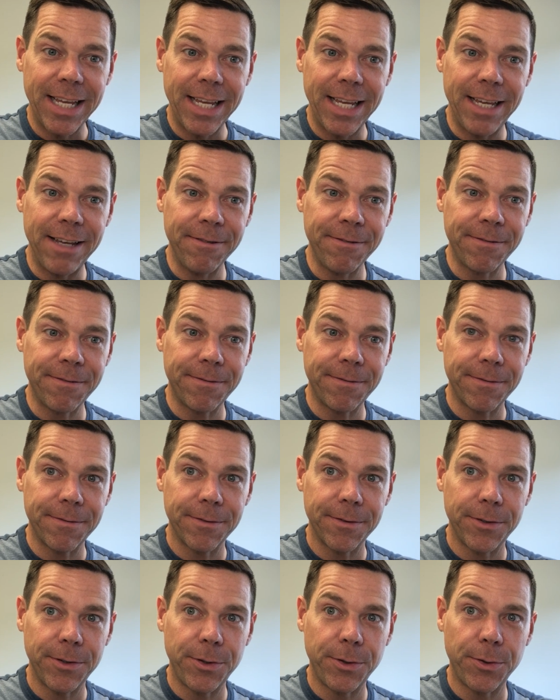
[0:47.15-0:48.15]
If
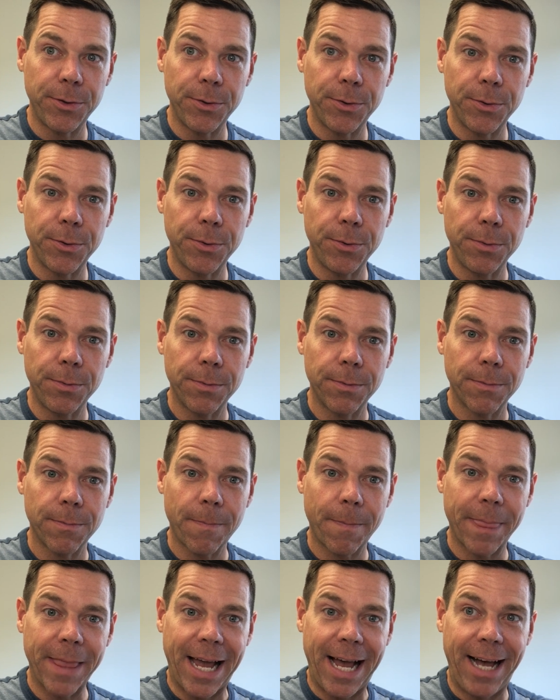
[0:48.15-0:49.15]
you
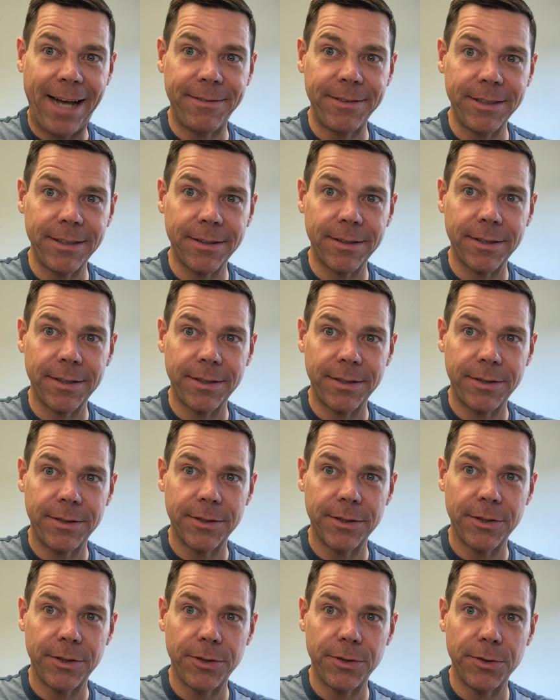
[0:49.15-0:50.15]
haven't,
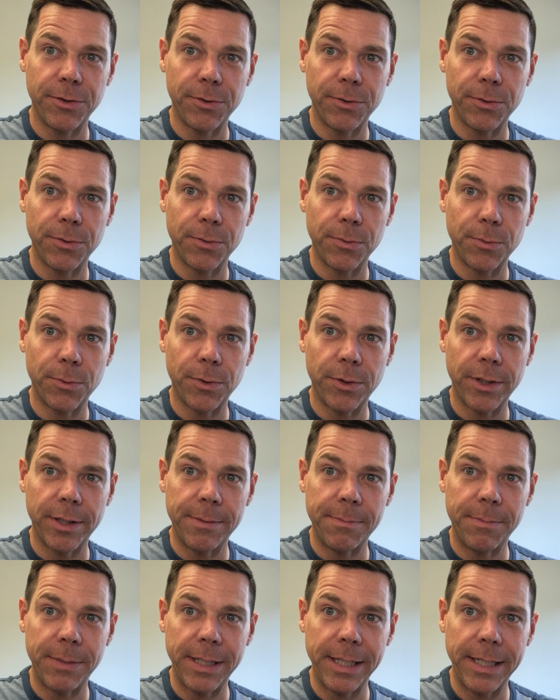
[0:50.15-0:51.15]
you
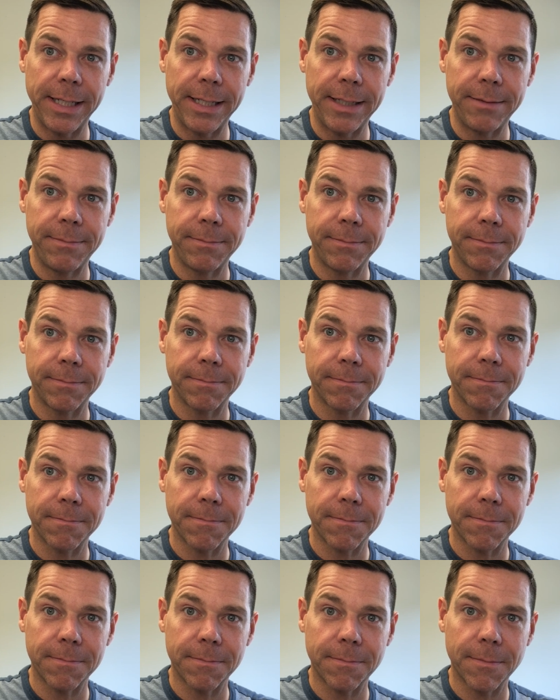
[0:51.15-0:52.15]
would be
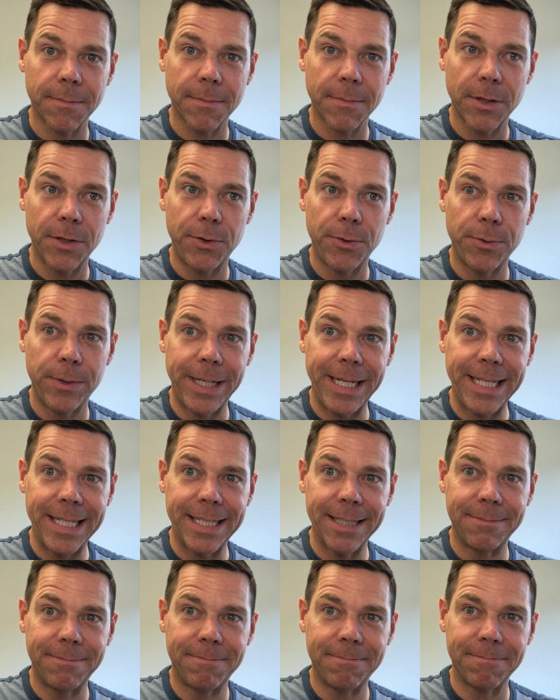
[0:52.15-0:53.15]

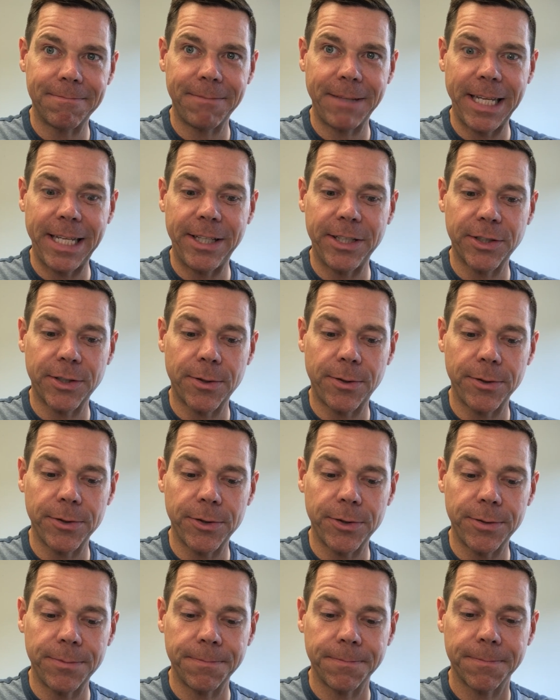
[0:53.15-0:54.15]
unique in this
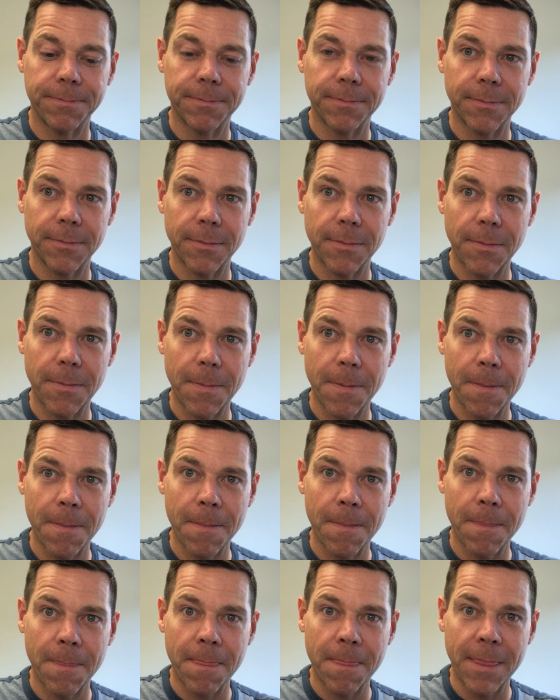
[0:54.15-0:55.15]
culture.
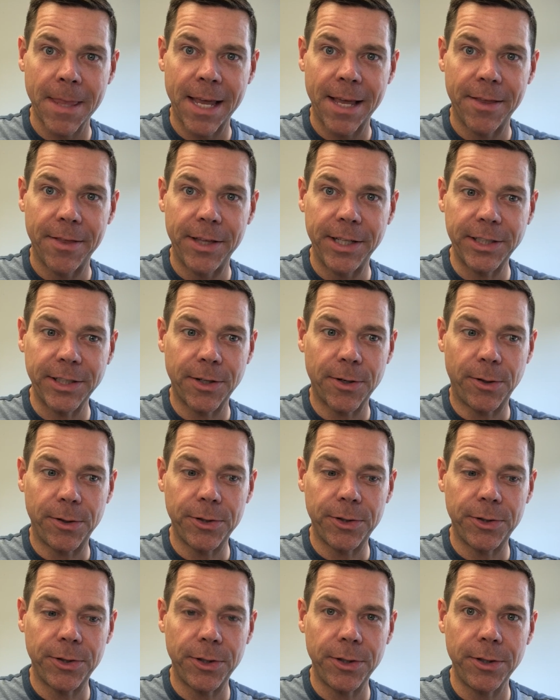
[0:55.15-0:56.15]
This
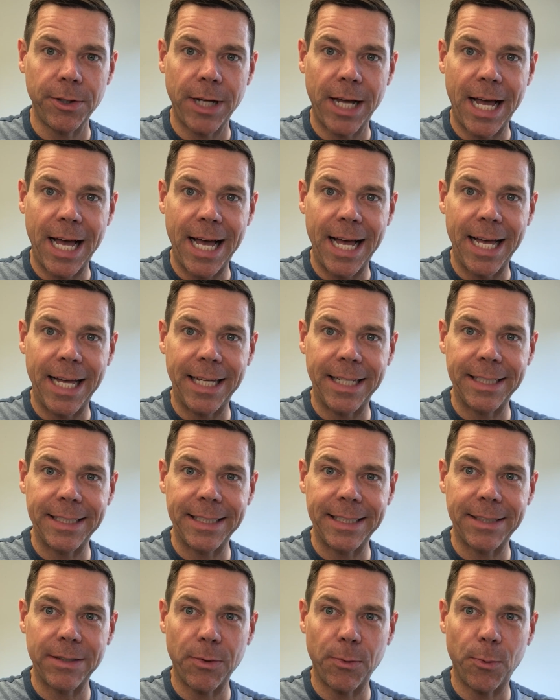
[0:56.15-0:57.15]
culture
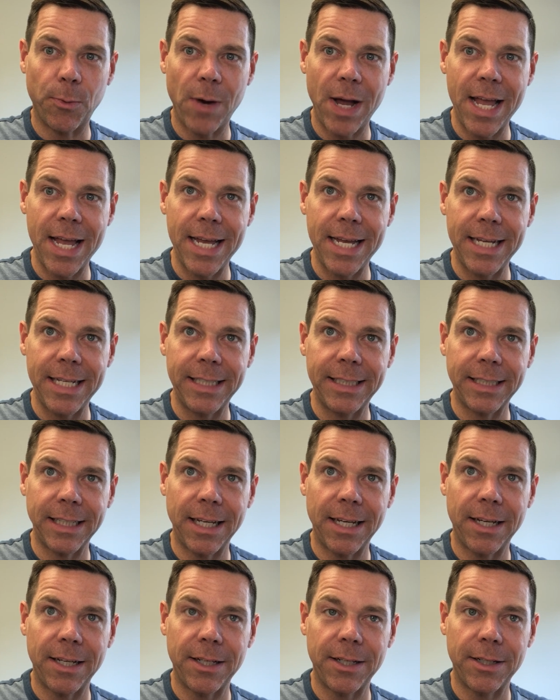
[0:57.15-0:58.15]
has ways
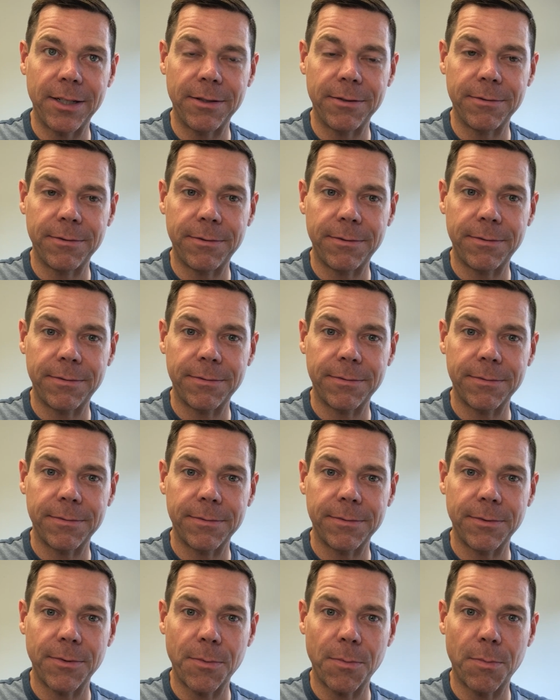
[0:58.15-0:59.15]
of
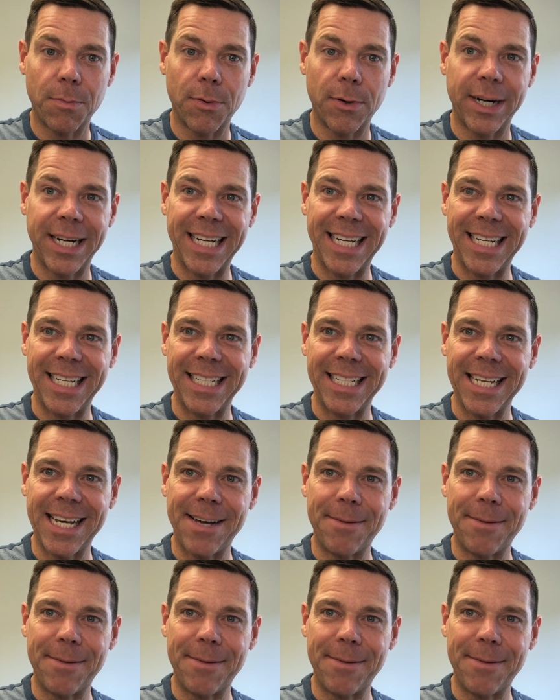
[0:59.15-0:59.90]
bringing